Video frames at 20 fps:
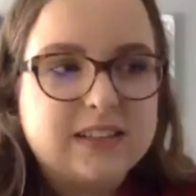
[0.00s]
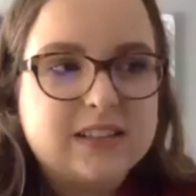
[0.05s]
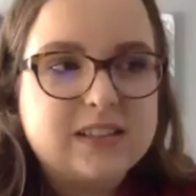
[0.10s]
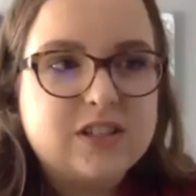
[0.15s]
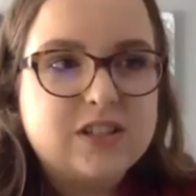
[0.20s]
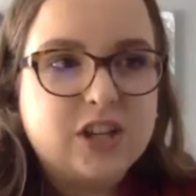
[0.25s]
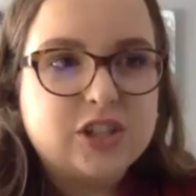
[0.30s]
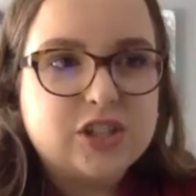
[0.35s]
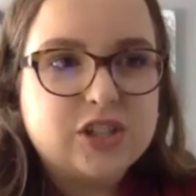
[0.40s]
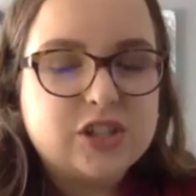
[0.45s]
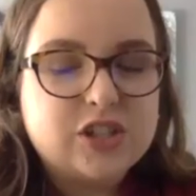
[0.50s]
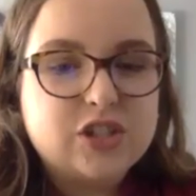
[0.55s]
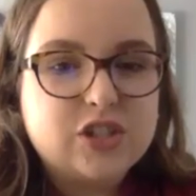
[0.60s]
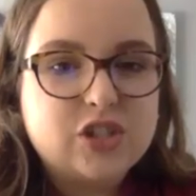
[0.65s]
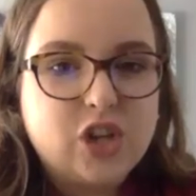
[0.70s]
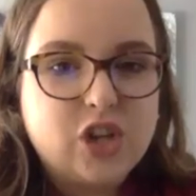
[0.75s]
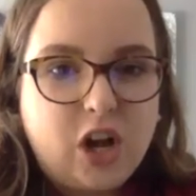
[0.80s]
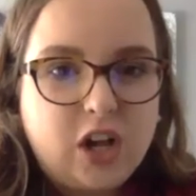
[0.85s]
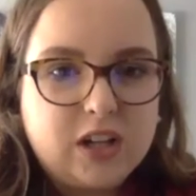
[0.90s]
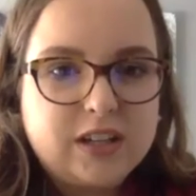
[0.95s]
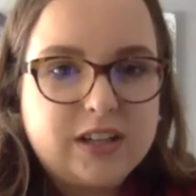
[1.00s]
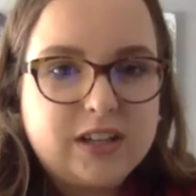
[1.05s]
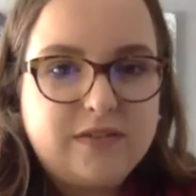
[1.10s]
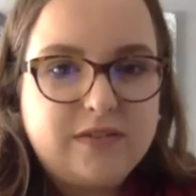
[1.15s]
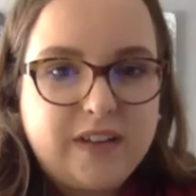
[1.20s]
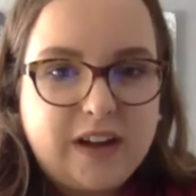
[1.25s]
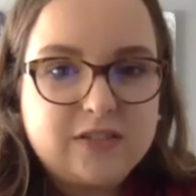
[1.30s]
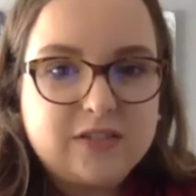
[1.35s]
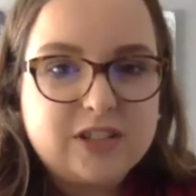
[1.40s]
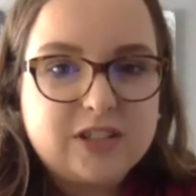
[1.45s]
such a solid
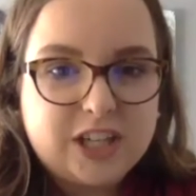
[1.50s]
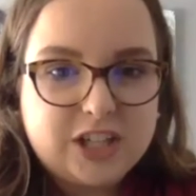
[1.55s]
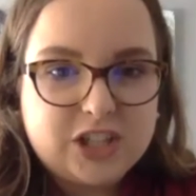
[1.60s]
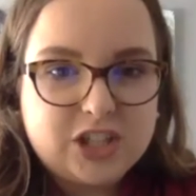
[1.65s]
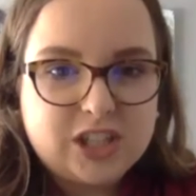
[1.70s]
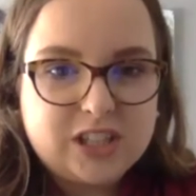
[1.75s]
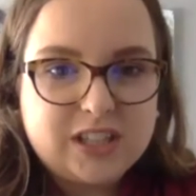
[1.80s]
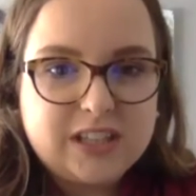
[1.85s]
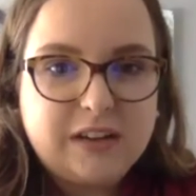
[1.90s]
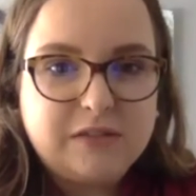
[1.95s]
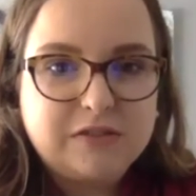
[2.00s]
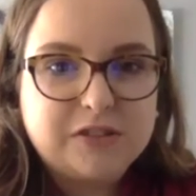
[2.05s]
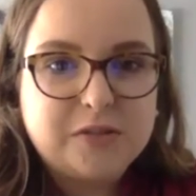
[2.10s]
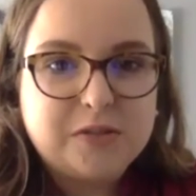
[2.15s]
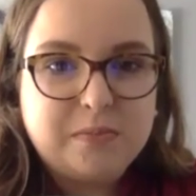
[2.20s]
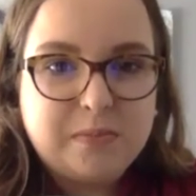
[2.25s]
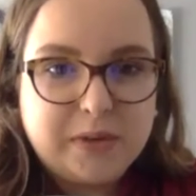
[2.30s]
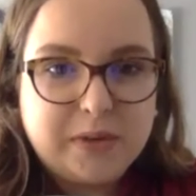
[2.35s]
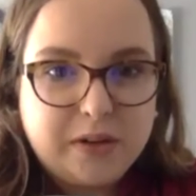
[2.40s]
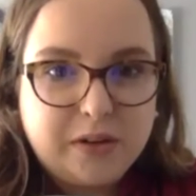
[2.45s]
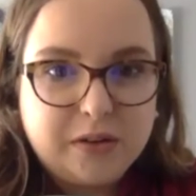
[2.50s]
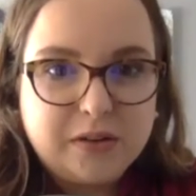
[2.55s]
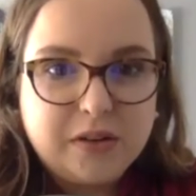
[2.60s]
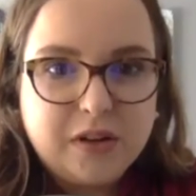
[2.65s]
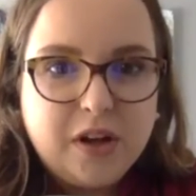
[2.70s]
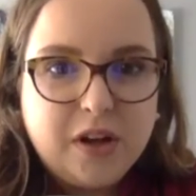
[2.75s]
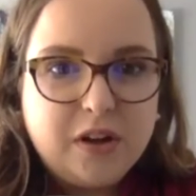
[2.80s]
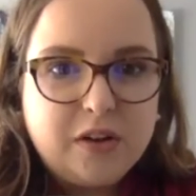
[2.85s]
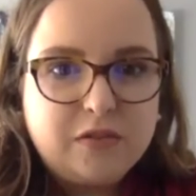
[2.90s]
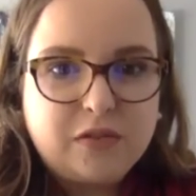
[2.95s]
foundation that was built
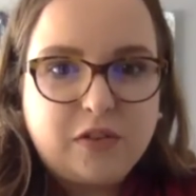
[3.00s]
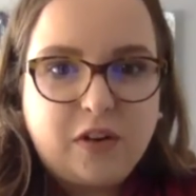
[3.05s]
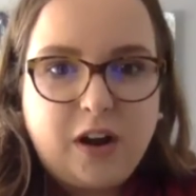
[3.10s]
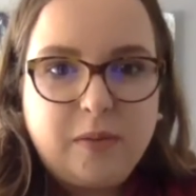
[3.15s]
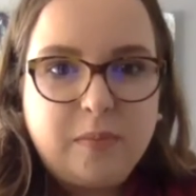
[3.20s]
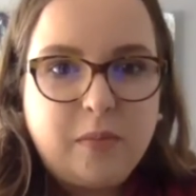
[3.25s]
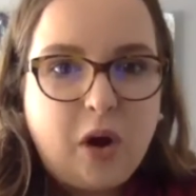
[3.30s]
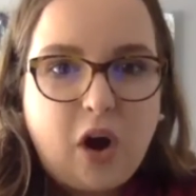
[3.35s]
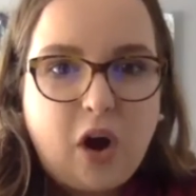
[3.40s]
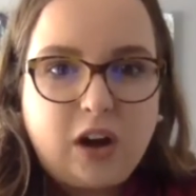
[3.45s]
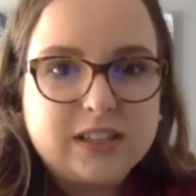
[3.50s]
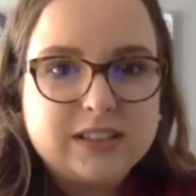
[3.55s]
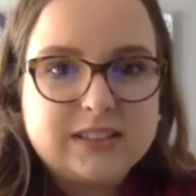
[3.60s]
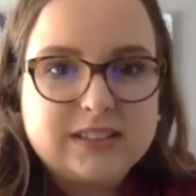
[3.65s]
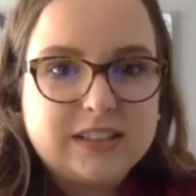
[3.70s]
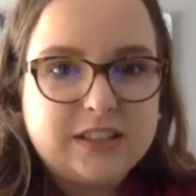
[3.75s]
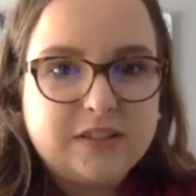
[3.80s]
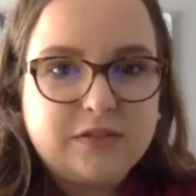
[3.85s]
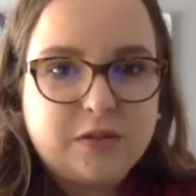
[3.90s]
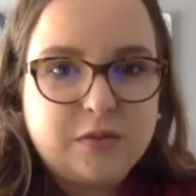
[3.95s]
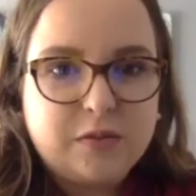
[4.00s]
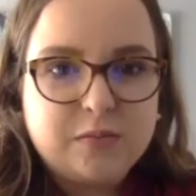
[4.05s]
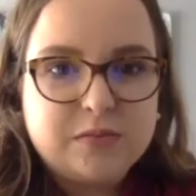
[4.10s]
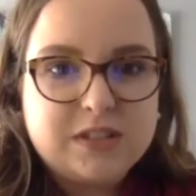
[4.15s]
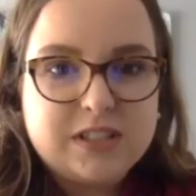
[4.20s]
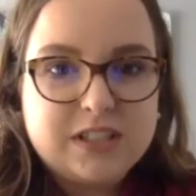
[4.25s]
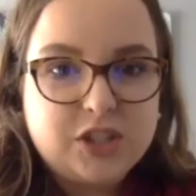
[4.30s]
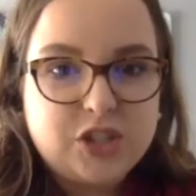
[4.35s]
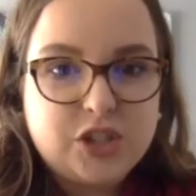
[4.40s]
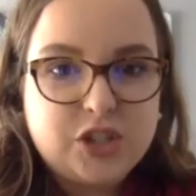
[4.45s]
from, honestly, from
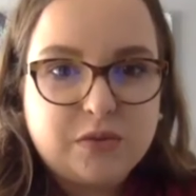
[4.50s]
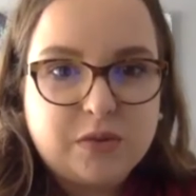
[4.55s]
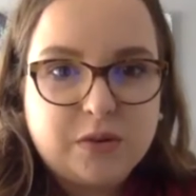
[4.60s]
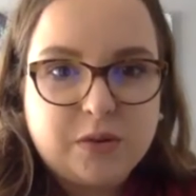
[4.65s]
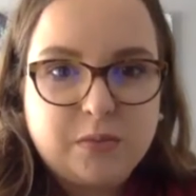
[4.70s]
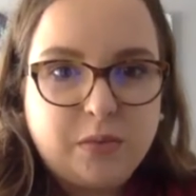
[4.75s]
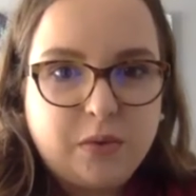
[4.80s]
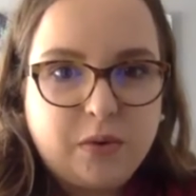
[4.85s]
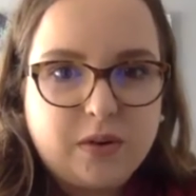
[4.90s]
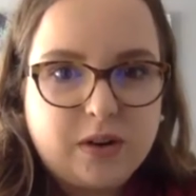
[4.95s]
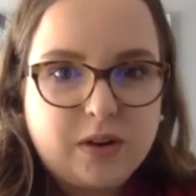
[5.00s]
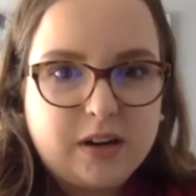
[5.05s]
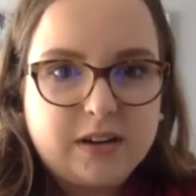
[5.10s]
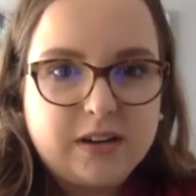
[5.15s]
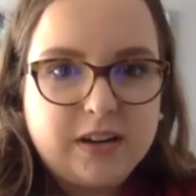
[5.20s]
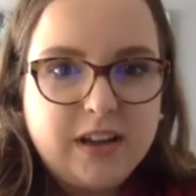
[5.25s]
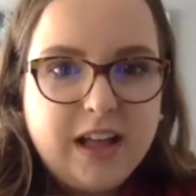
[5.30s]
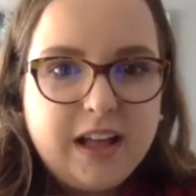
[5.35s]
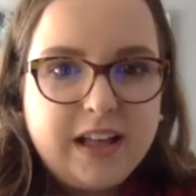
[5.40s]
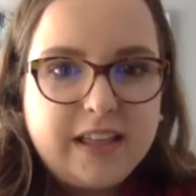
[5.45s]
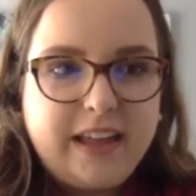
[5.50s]
since you were born,